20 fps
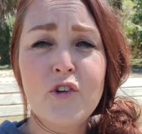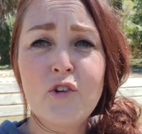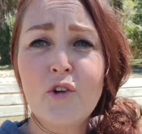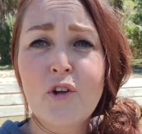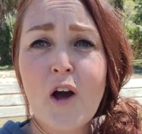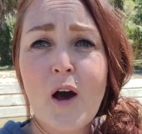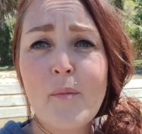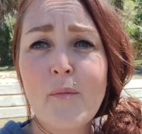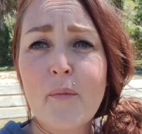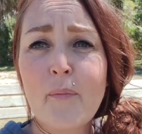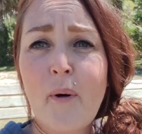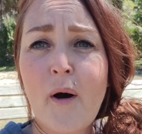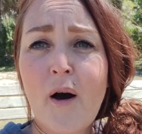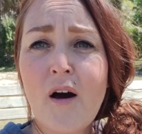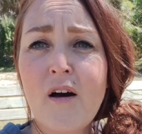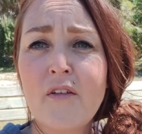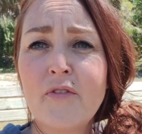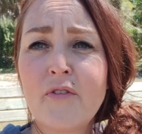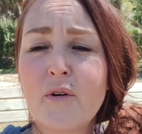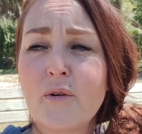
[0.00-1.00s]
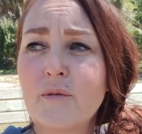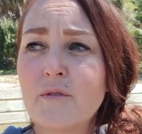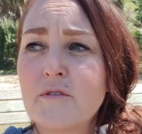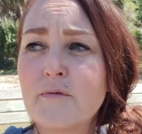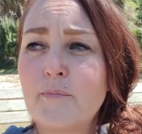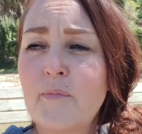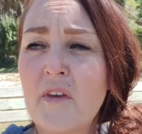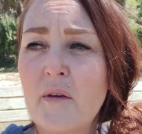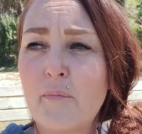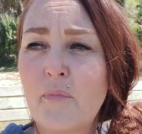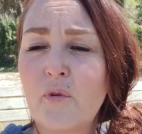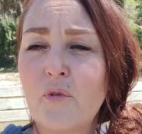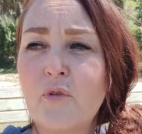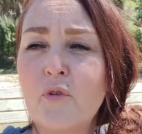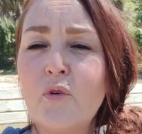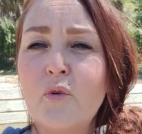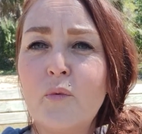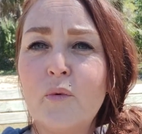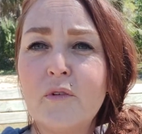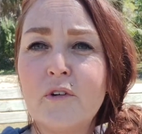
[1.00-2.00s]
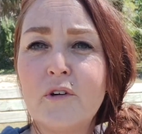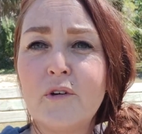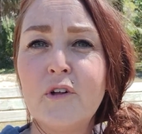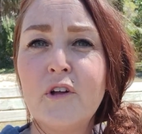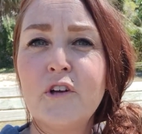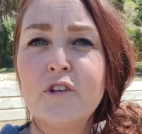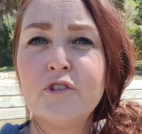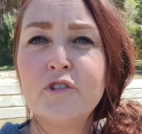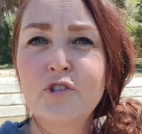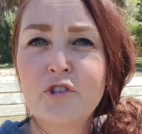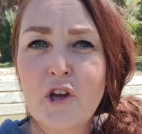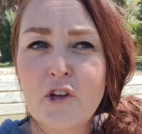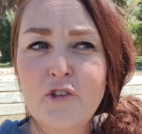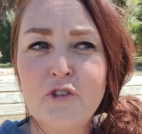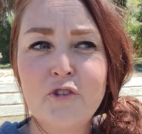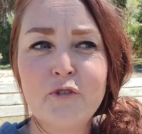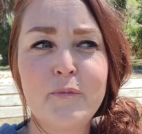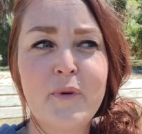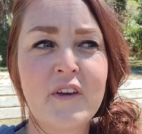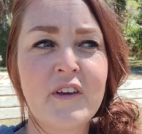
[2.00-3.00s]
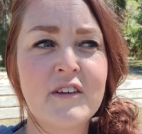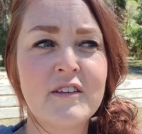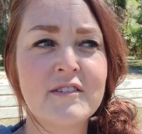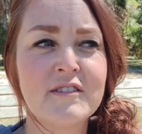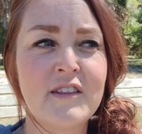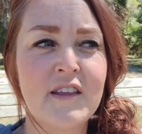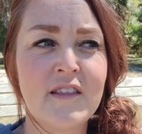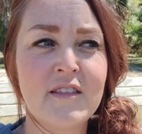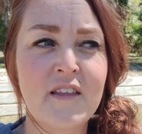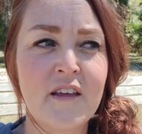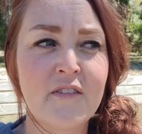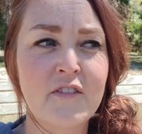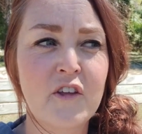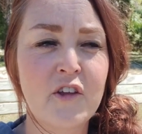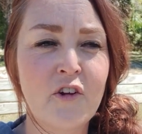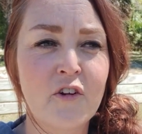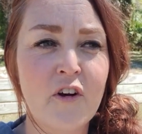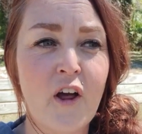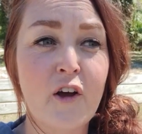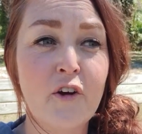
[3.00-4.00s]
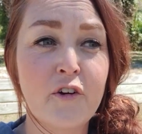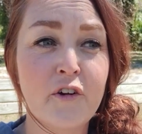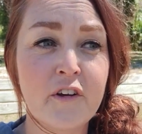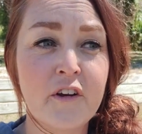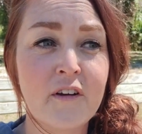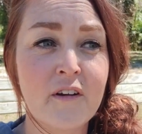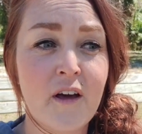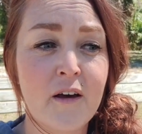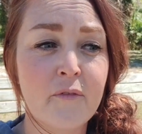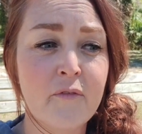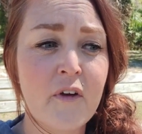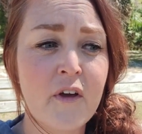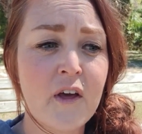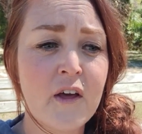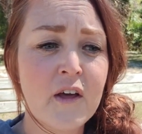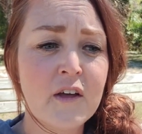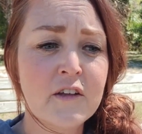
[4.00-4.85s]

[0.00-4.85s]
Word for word: you'll come upon those people who will shun you because they think that you're not good enough